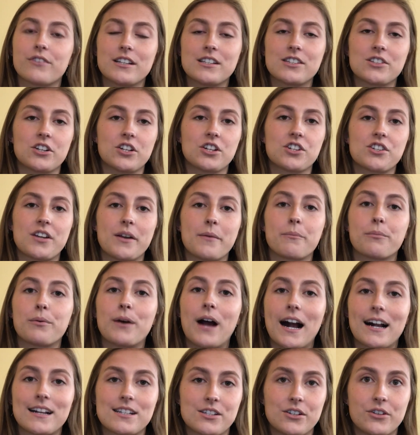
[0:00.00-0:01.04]
research, and
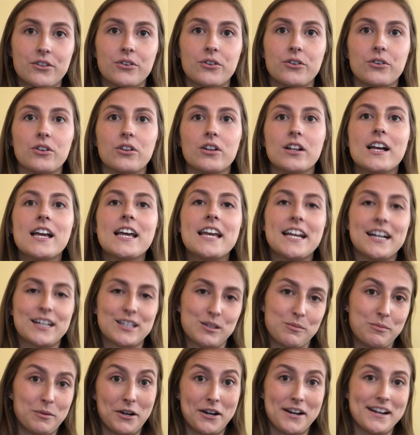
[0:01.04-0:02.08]
practical
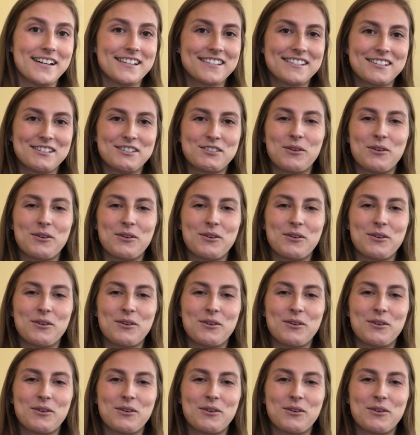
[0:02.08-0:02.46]
experience.